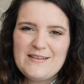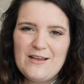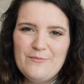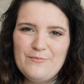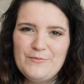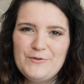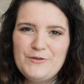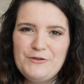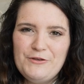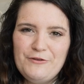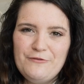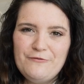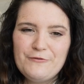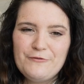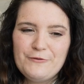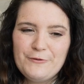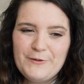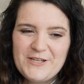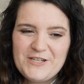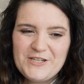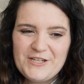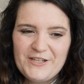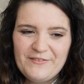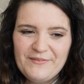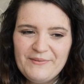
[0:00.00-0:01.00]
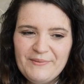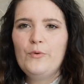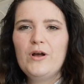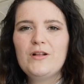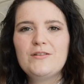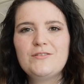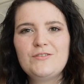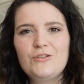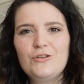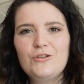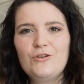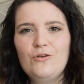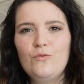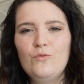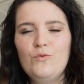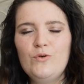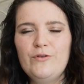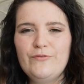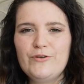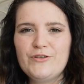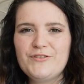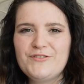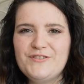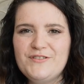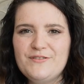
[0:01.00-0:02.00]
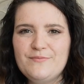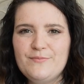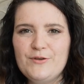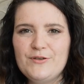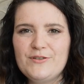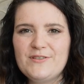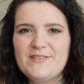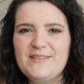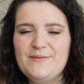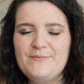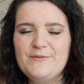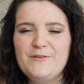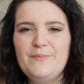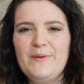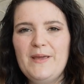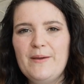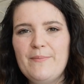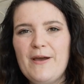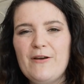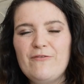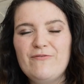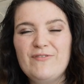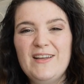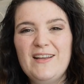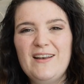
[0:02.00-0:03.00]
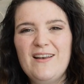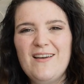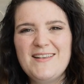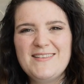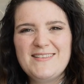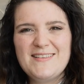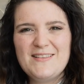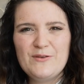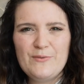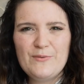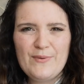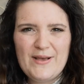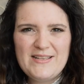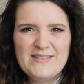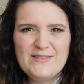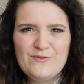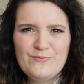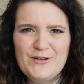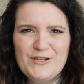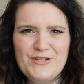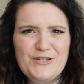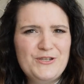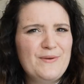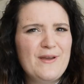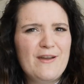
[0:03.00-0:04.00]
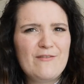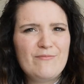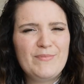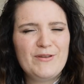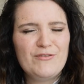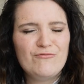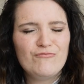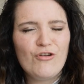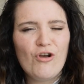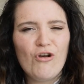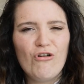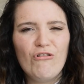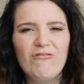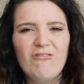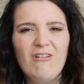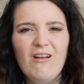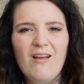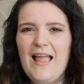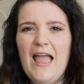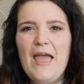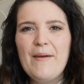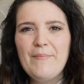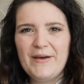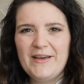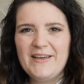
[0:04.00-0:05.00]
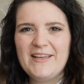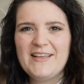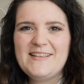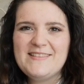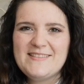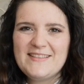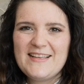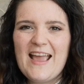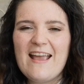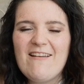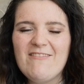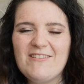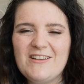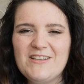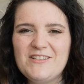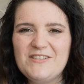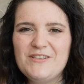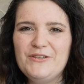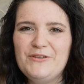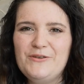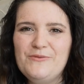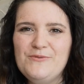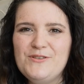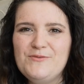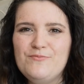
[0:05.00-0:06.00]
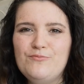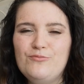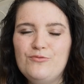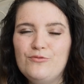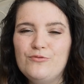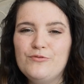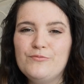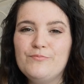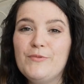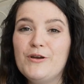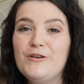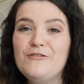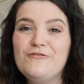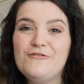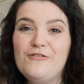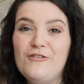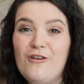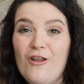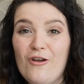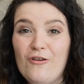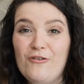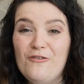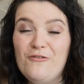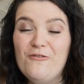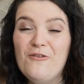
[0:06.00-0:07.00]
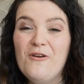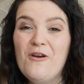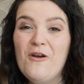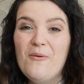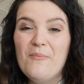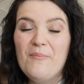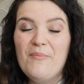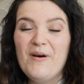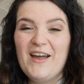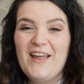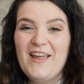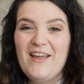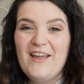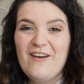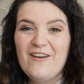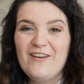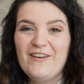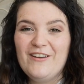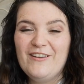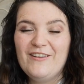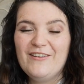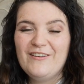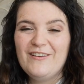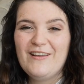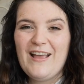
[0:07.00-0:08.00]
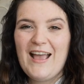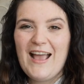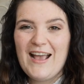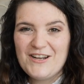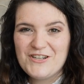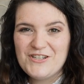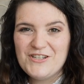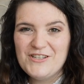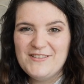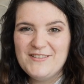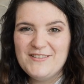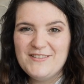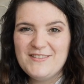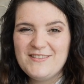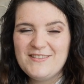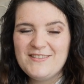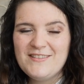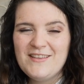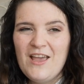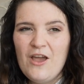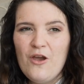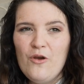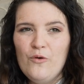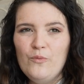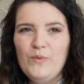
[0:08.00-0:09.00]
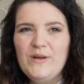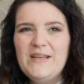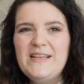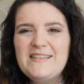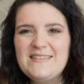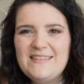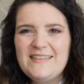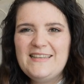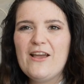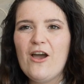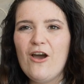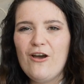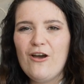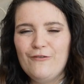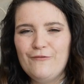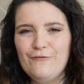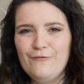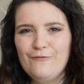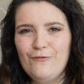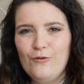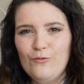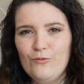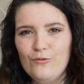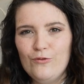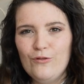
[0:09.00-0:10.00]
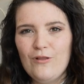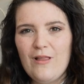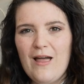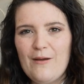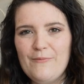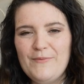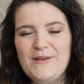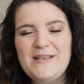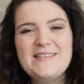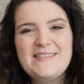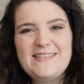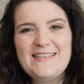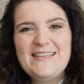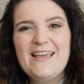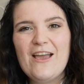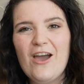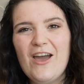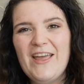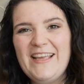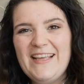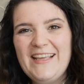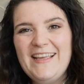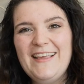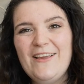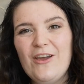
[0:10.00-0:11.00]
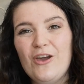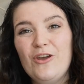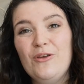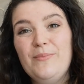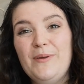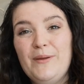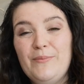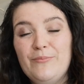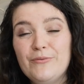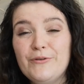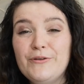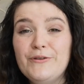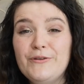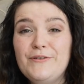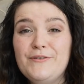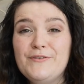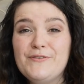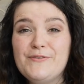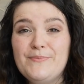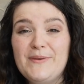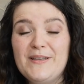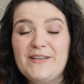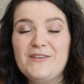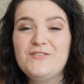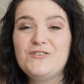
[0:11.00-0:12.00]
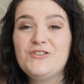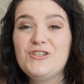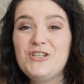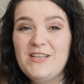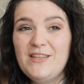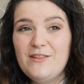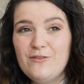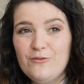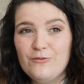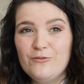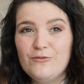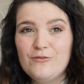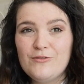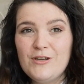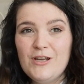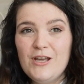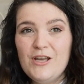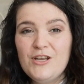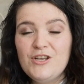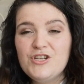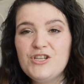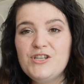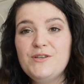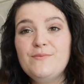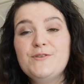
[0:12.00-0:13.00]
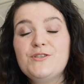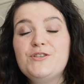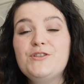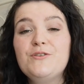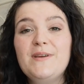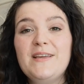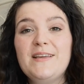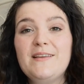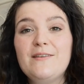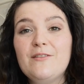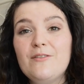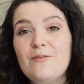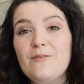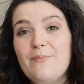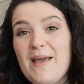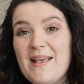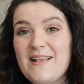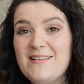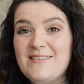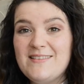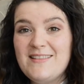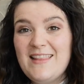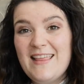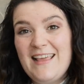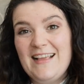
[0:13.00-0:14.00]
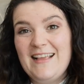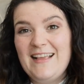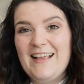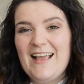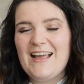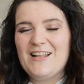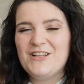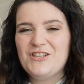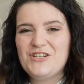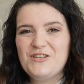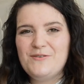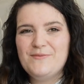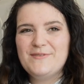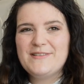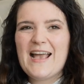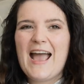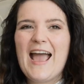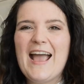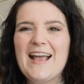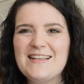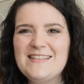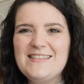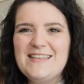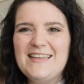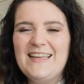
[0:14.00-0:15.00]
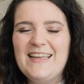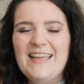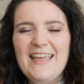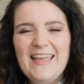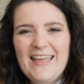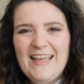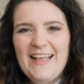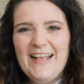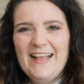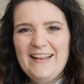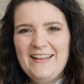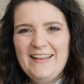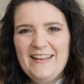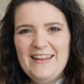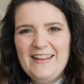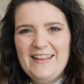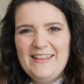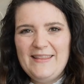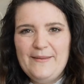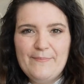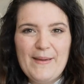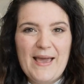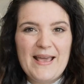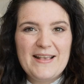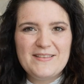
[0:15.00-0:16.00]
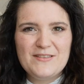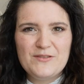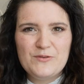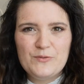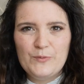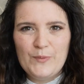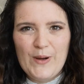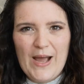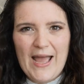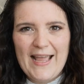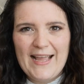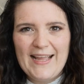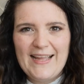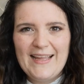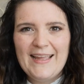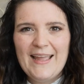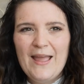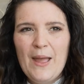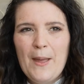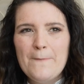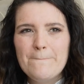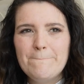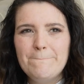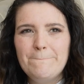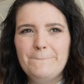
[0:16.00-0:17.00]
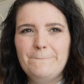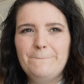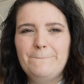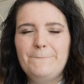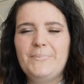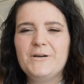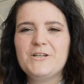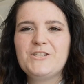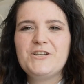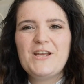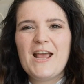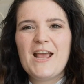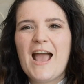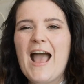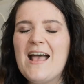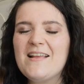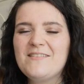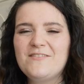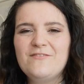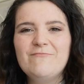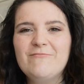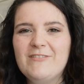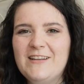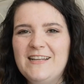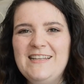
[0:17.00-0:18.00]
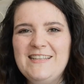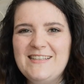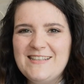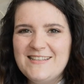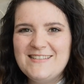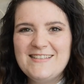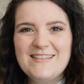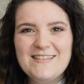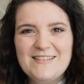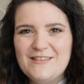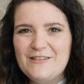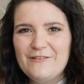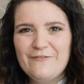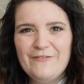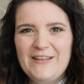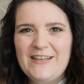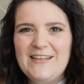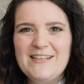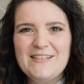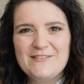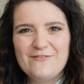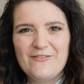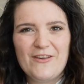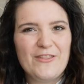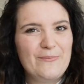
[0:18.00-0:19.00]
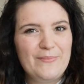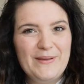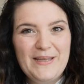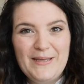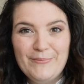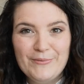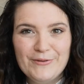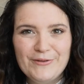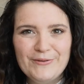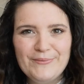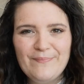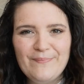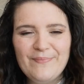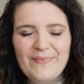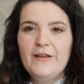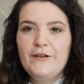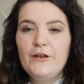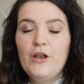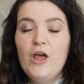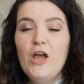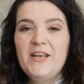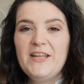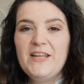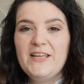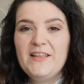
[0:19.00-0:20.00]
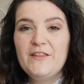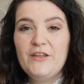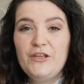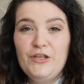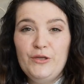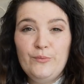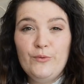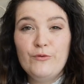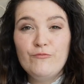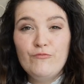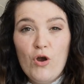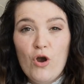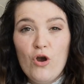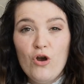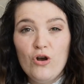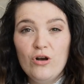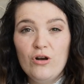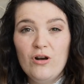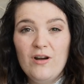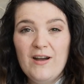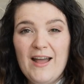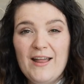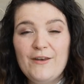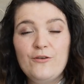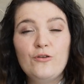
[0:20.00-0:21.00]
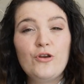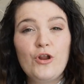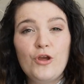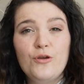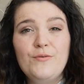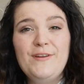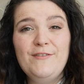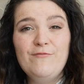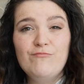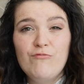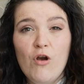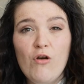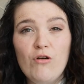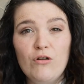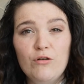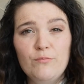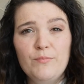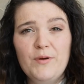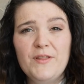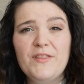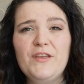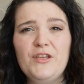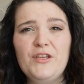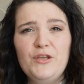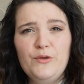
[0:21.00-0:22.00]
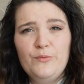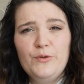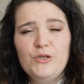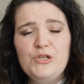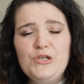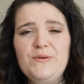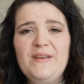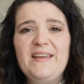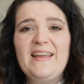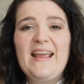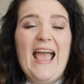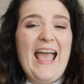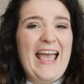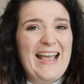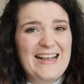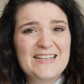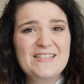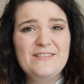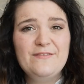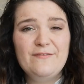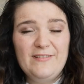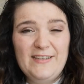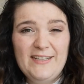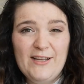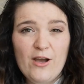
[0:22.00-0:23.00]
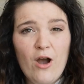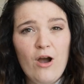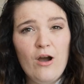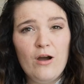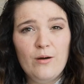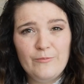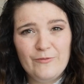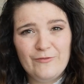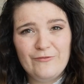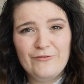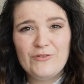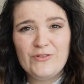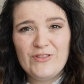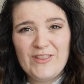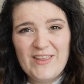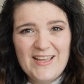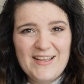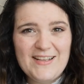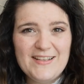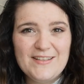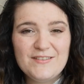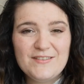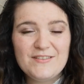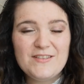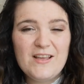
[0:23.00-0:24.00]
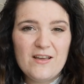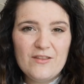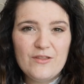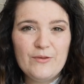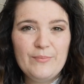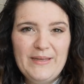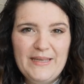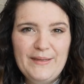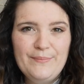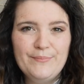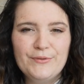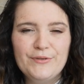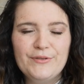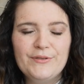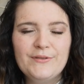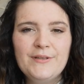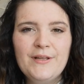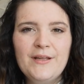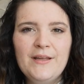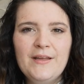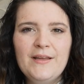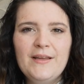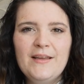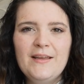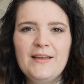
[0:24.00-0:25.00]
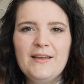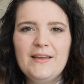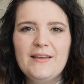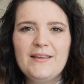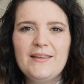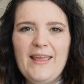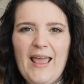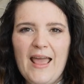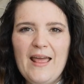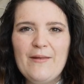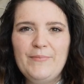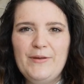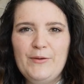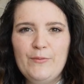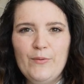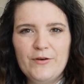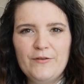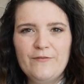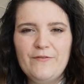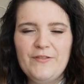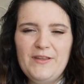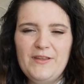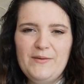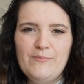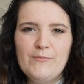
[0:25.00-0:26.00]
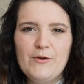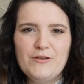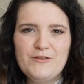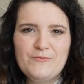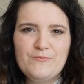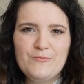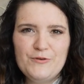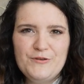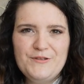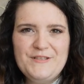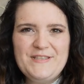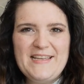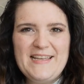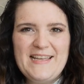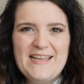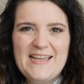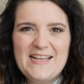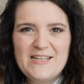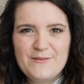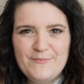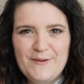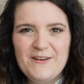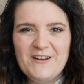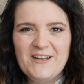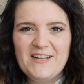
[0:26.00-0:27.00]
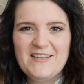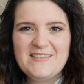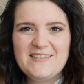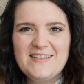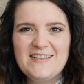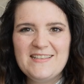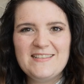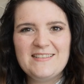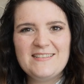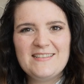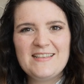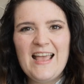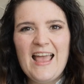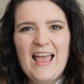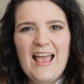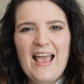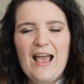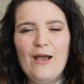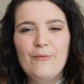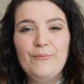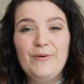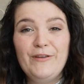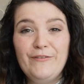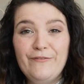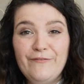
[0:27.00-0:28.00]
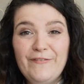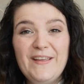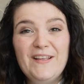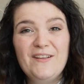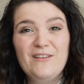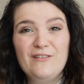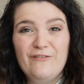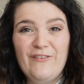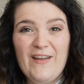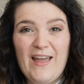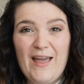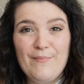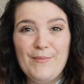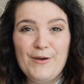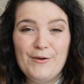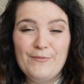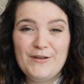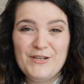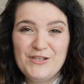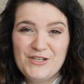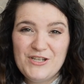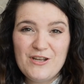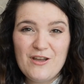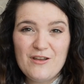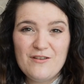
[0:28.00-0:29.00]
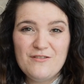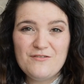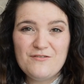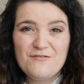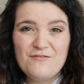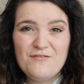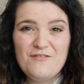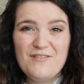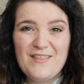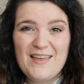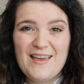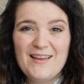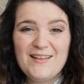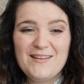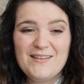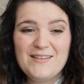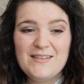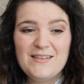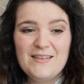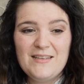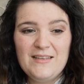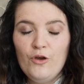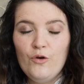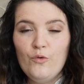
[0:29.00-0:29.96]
come to fruition. Whilst all of Austen's books seem to be about realising the ways in which you have been wrong, Emma is the character who is brought most low by her actions. We see her fall and we see her ego be bruised because she thought she was doing the best thing and she was acting in the best way, but she hadn't really considered the feelings of other people. Learning that you were wrong, and not only wrong, but that you were doing actively harmful things to other people, can be one of the most bruising experiences, and we feel for Emma when she goes through that.